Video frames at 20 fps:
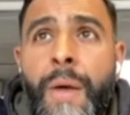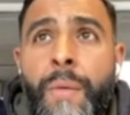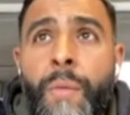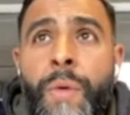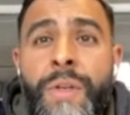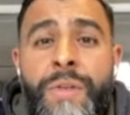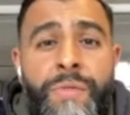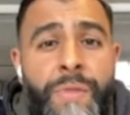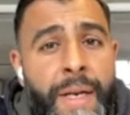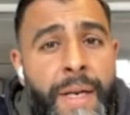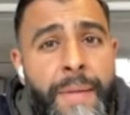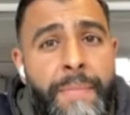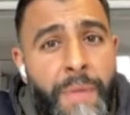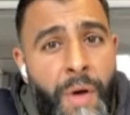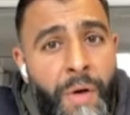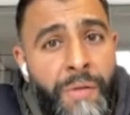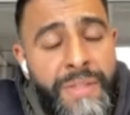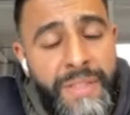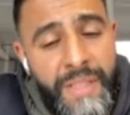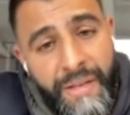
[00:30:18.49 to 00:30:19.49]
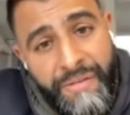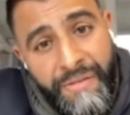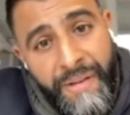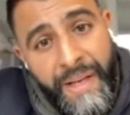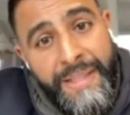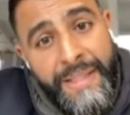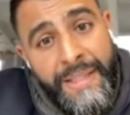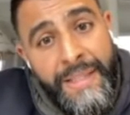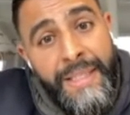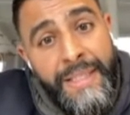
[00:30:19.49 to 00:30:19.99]
which really obviously
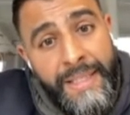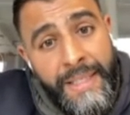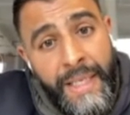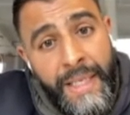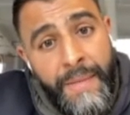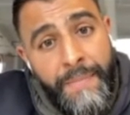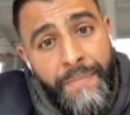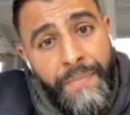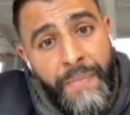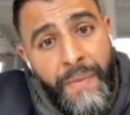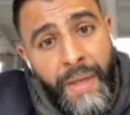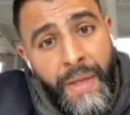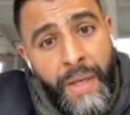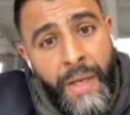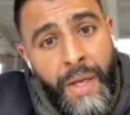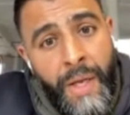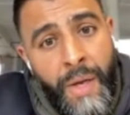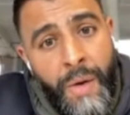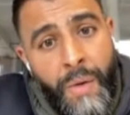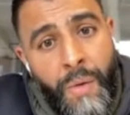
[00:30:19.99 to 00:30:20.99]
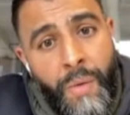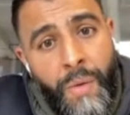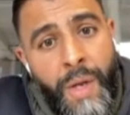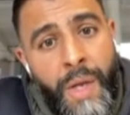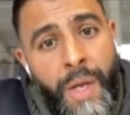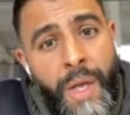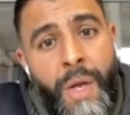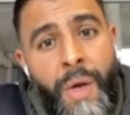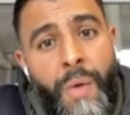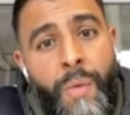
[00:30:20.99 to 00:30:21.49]
affected the team.
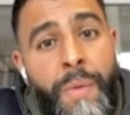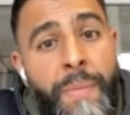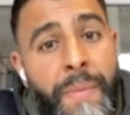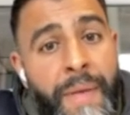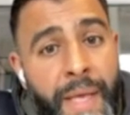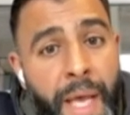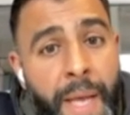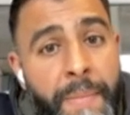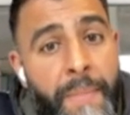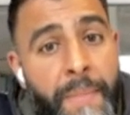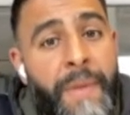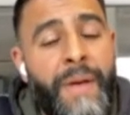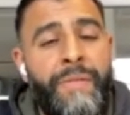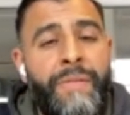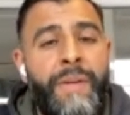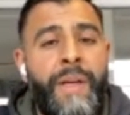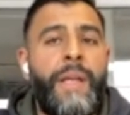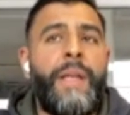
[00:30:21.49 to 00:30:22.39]
We became a bit of